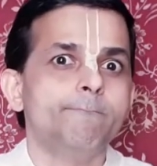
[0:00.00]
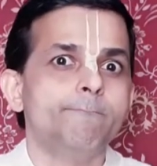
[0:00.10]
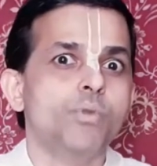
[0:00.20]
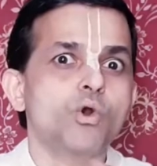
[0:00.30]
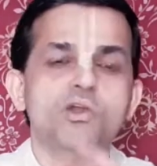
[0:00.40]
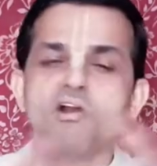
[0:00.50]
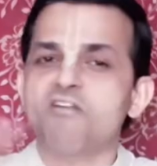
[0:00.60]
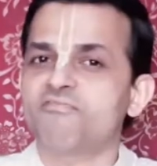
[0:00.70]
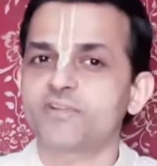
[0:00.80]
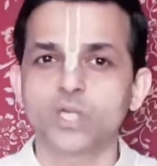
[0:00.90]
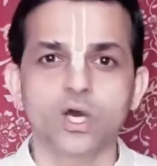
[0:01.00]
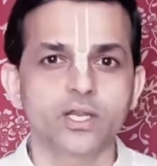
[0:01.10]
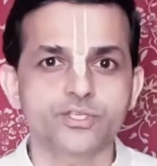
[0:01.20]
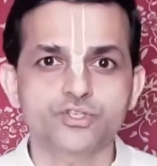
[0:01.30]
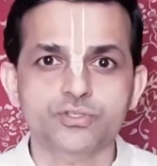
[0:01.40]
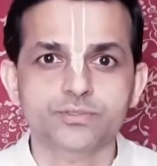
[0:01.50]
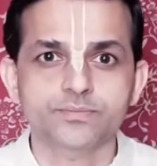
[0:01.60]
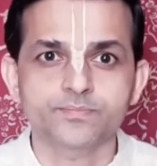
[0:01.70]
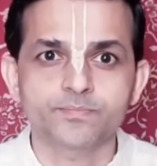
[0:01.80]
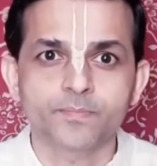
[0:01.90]
book of knowledge,
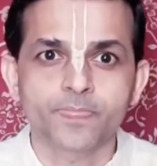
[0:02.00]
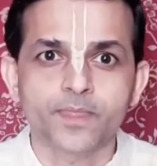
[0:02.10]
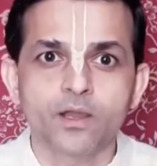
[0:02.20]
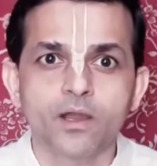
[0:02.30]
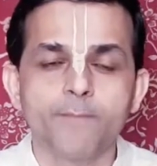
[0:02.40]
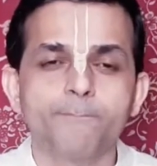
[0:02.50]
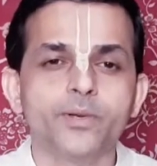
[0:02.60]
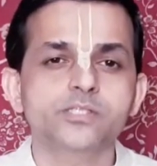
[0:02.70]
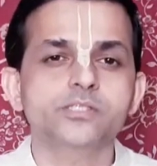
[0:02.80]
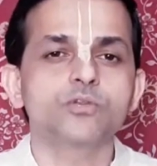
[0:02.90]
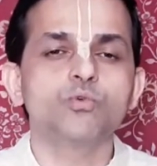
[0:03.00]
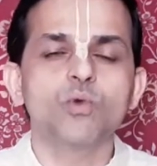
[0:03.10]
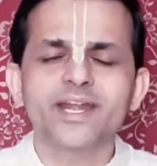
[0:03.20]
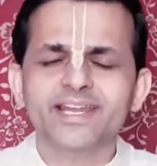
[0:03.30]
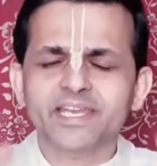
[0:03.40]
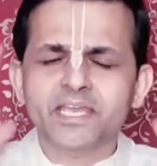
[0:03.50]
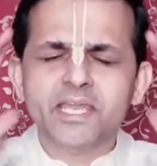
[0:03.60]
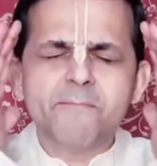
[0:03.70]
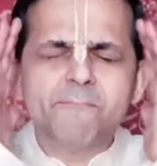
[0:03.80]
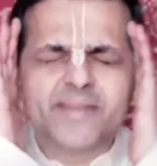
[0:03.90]
a person who had
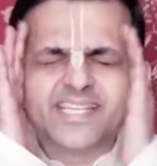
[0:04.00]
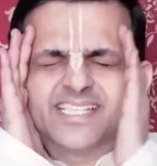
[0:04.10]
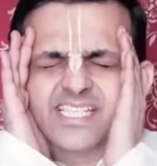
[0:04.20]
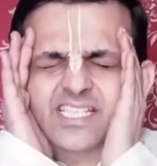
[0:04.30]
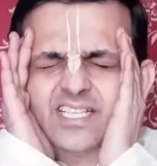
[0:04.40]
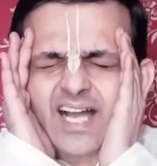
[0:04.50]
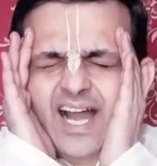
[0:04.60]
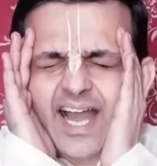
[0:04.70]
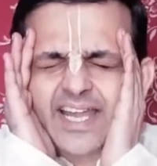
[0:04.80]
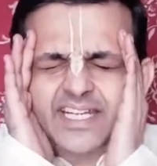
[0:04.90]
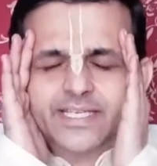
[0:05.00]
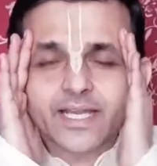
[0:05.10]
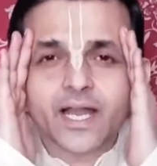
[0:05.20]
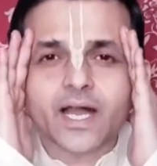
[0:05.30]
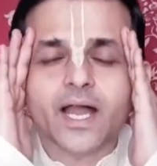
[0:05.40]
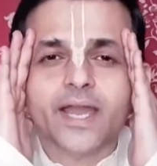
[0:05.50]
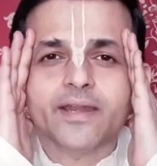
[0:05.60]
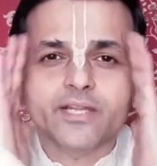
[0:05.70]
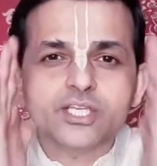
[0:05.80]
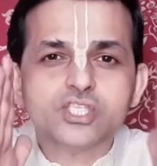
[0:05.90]
immense idea and
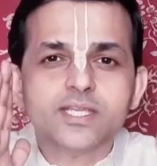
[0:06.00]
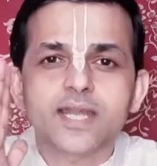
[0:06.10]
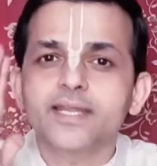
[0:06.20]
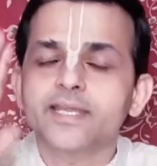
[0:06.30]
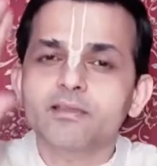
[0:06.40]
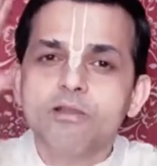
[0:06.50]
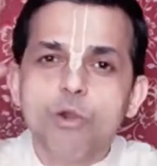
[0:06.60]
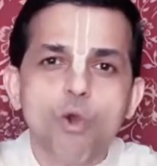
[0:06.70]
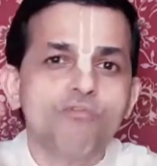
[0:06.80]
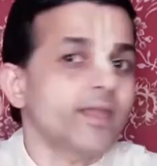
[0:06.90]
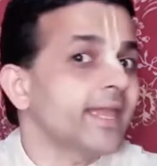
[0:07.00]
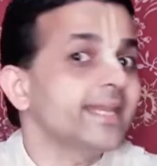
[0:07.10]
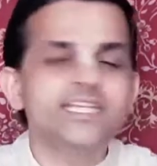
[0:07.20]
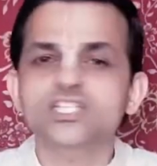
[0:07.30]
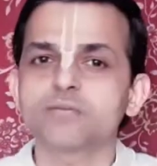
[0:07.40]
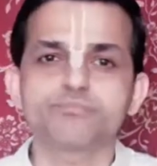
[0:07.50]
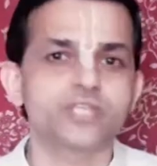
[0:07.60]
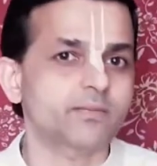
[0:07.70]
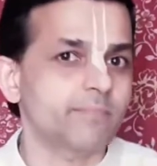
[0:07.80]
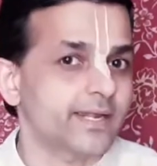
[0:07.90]
understanding of any
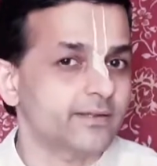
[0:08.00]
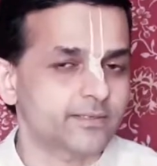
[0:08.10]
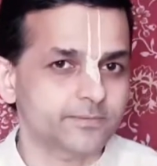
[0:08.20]
subject matter.